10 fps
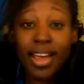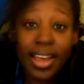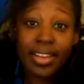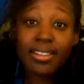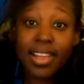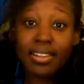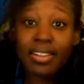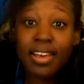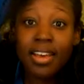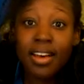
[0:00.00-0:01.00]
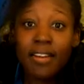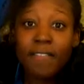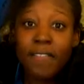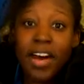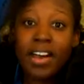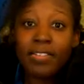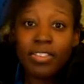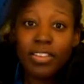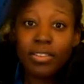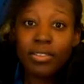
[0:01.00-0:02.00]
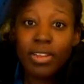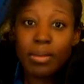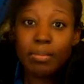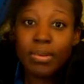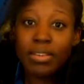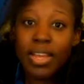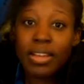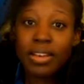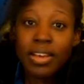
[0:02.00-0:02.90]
Excess of 5 to 10%,